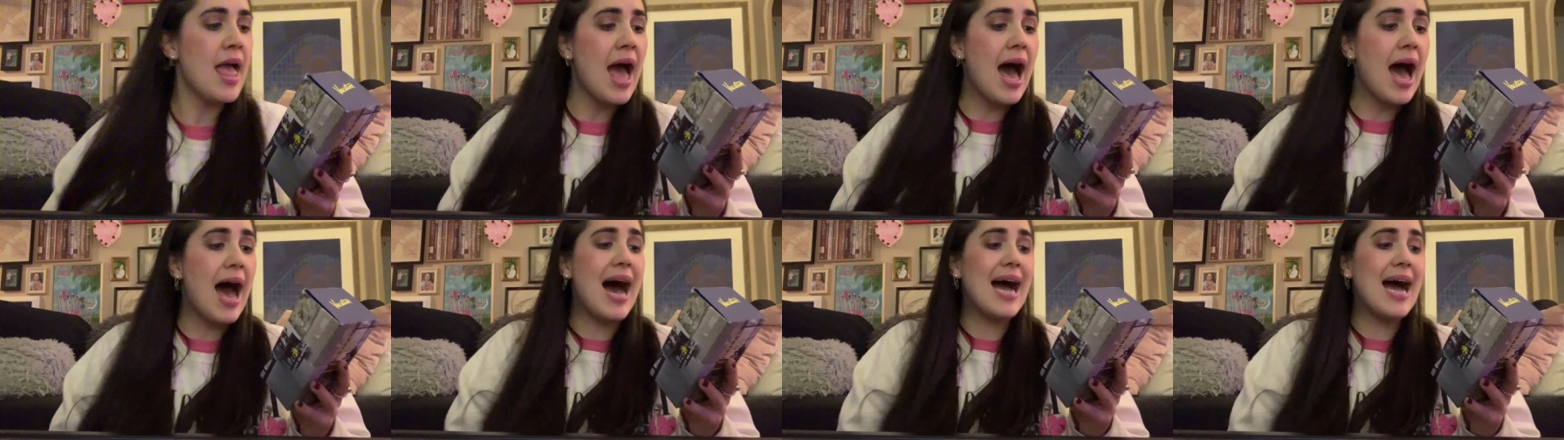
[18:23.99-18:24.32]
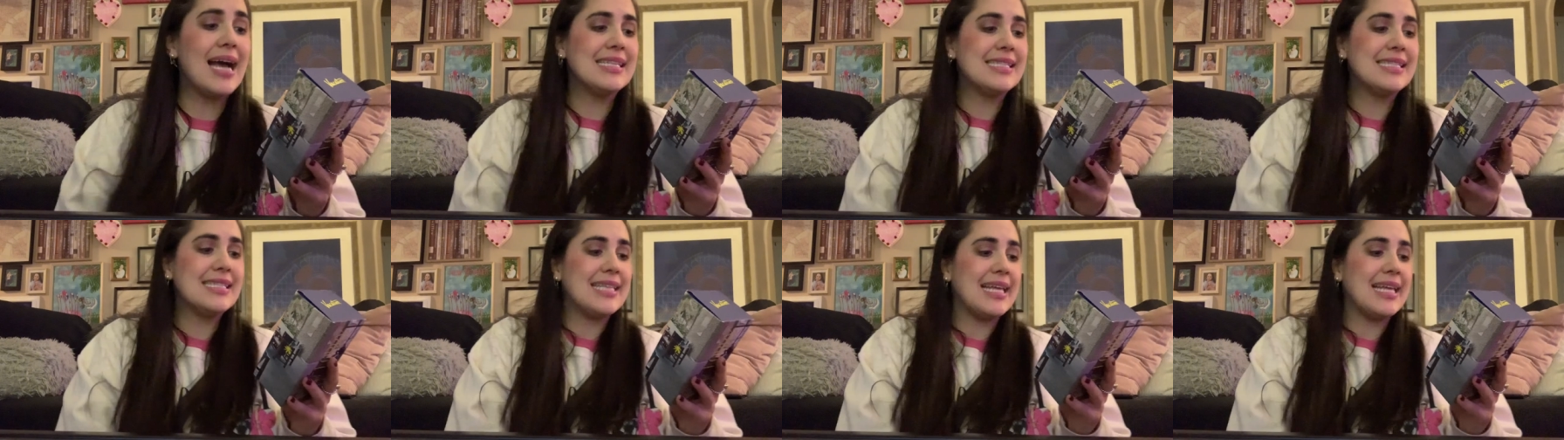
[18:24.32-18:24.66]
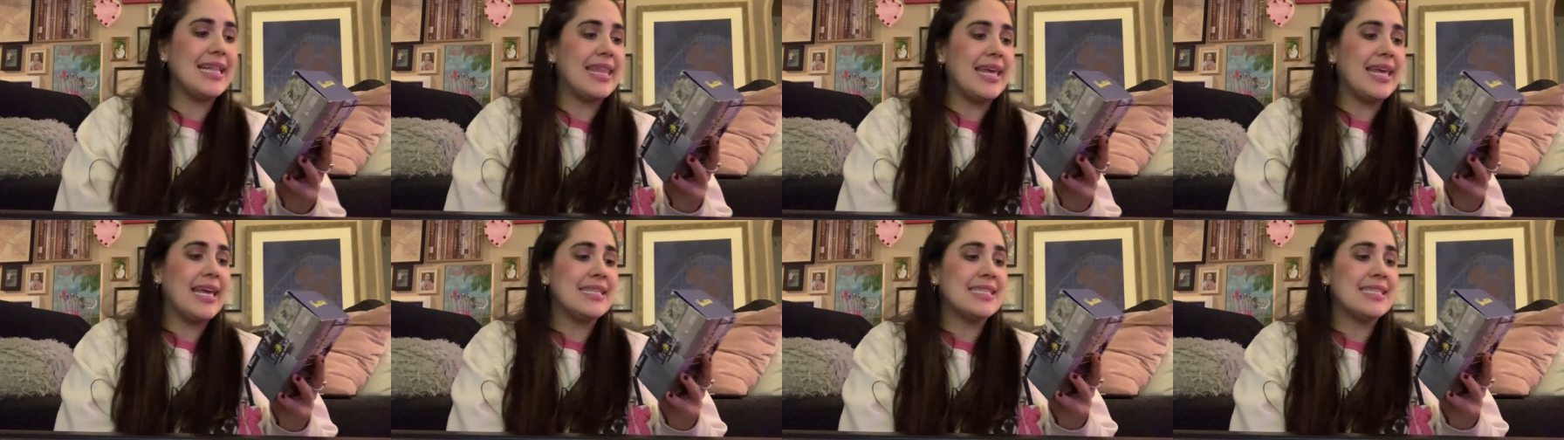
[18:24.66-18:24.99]
High
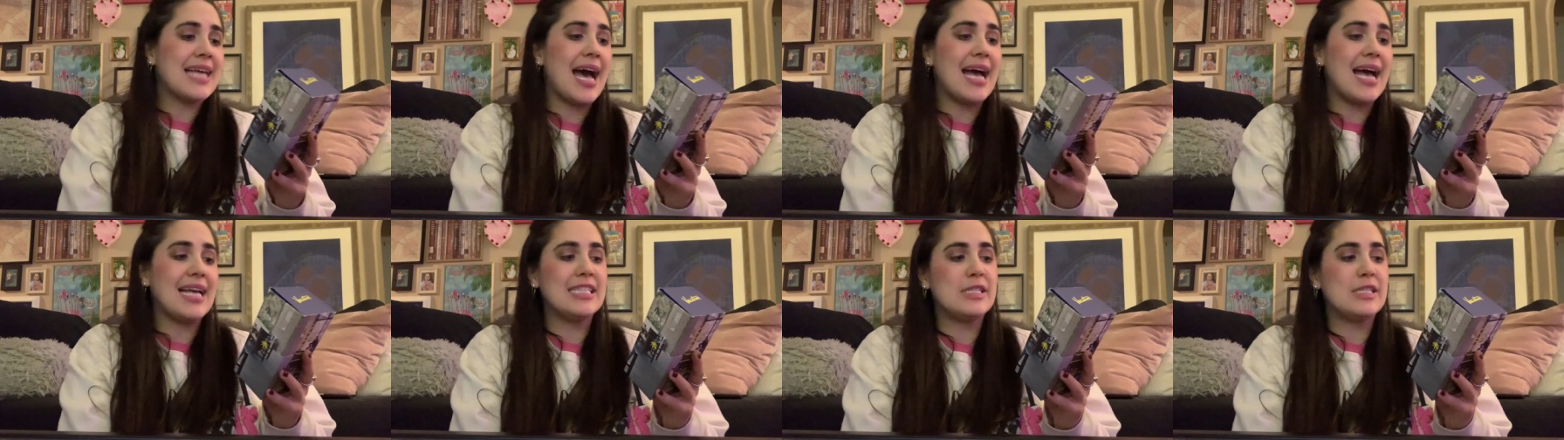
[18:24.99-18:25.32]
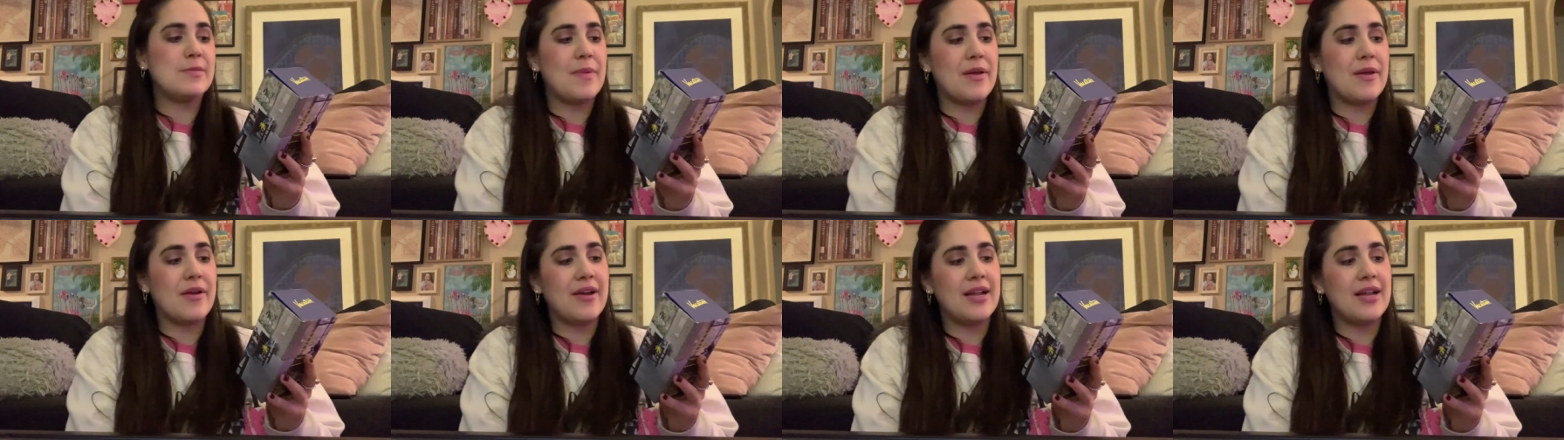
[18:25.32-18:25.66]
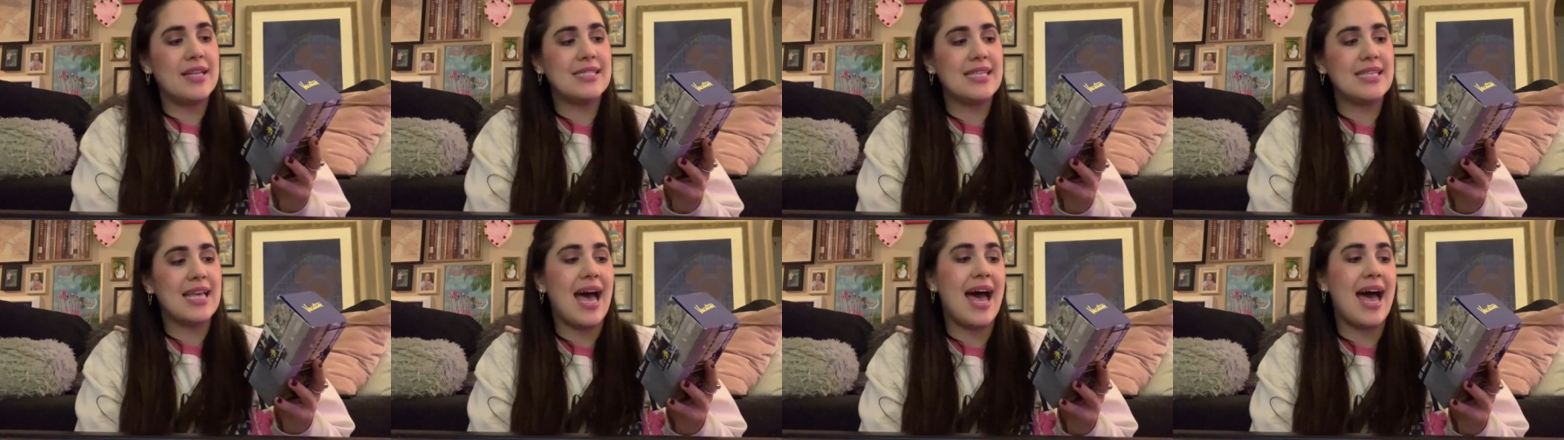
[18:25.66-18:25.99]
ceilings, high
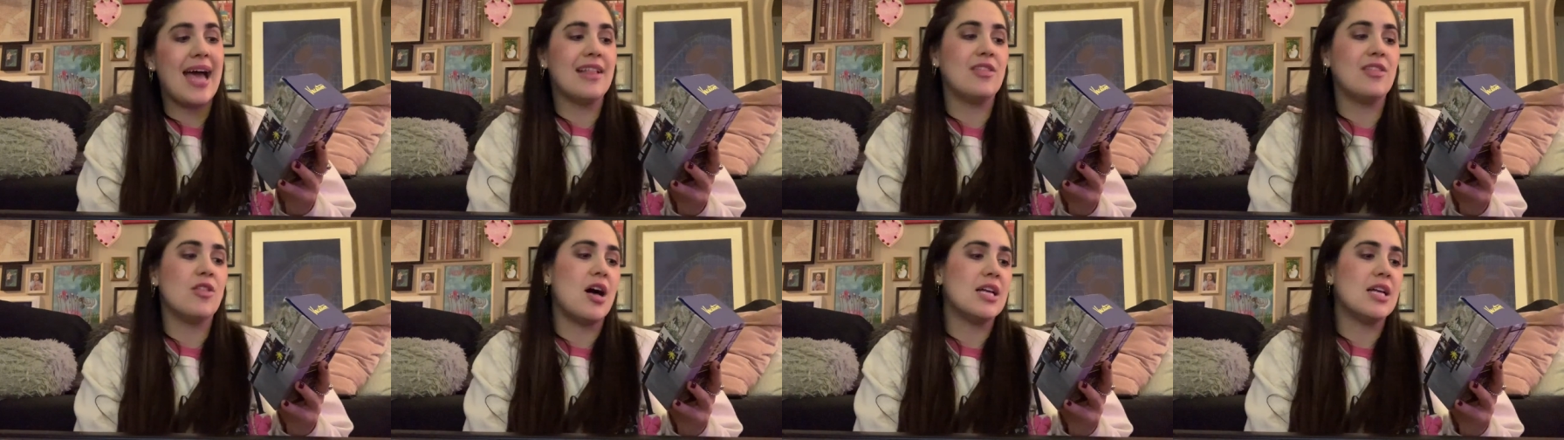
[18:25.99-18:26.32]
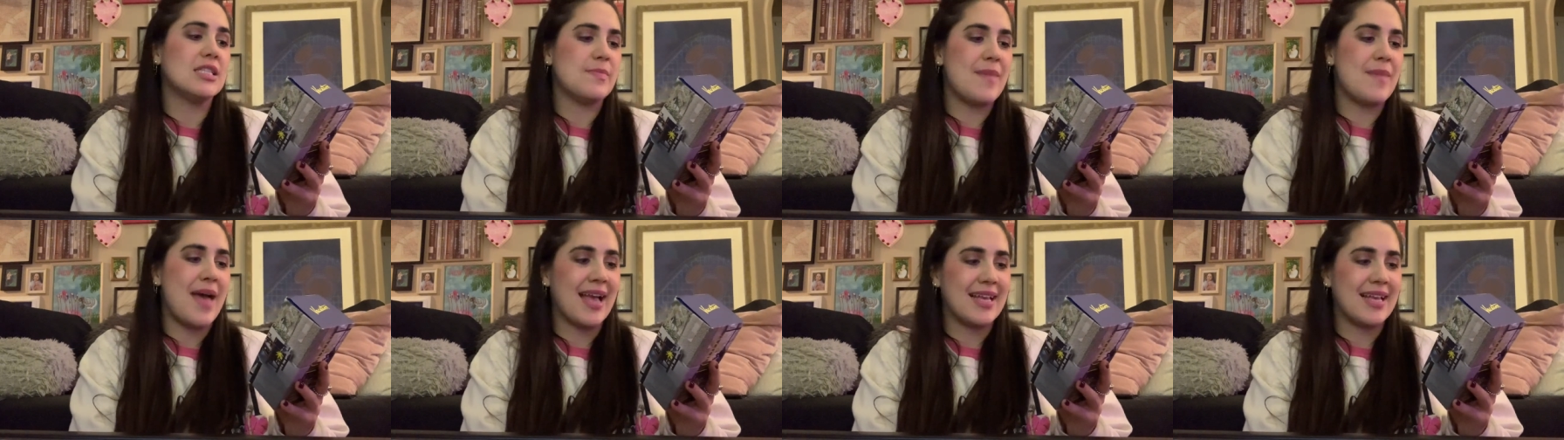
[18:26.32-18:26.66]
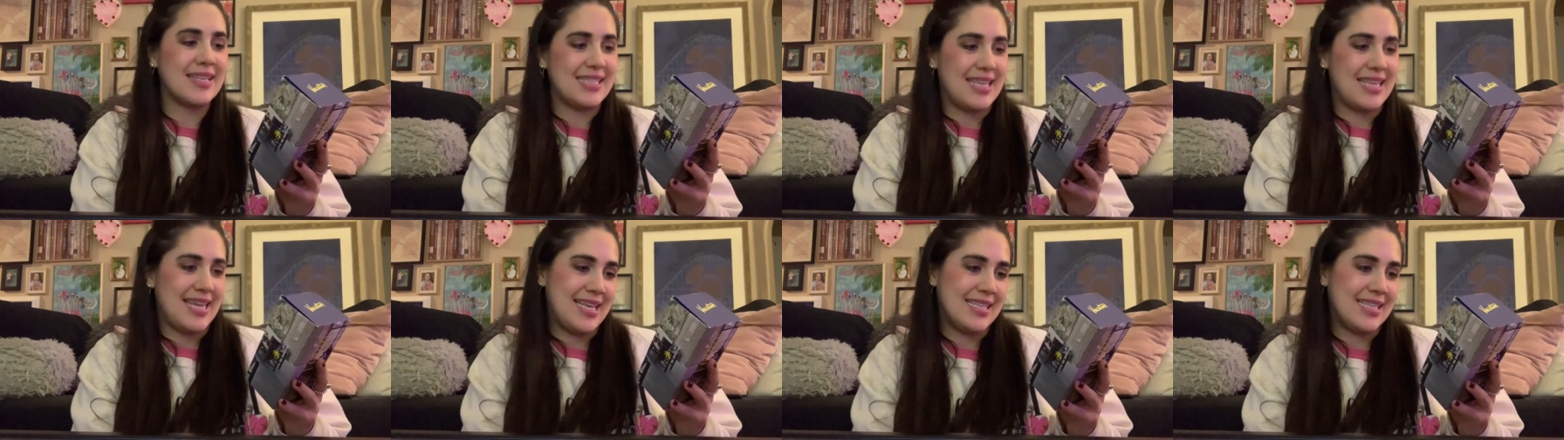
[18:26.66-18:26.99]
spirits, high gloss
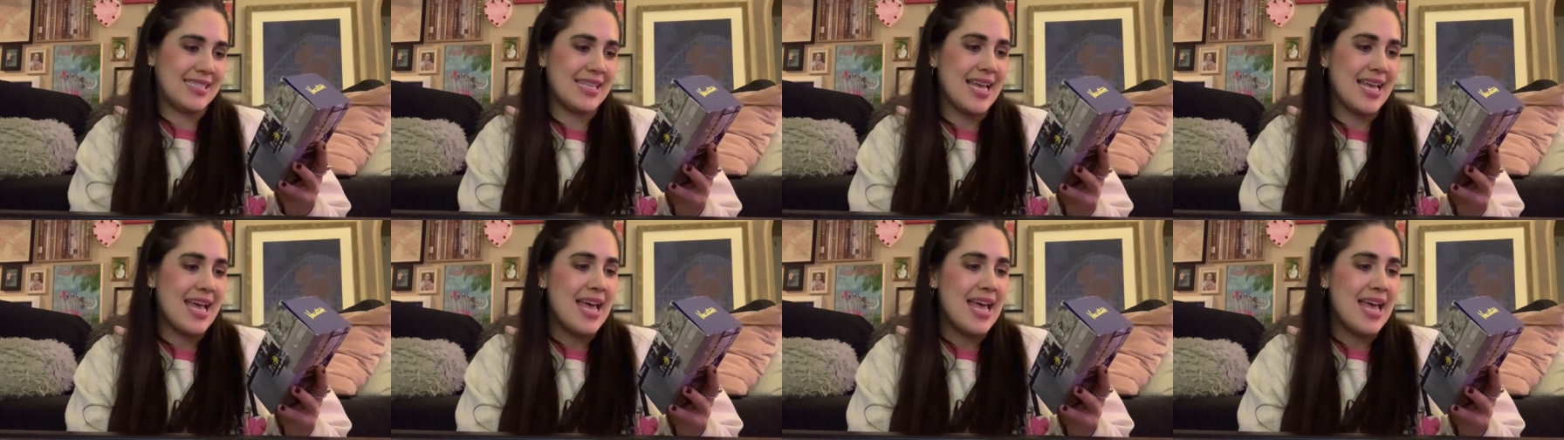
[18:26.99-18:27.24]
magazines.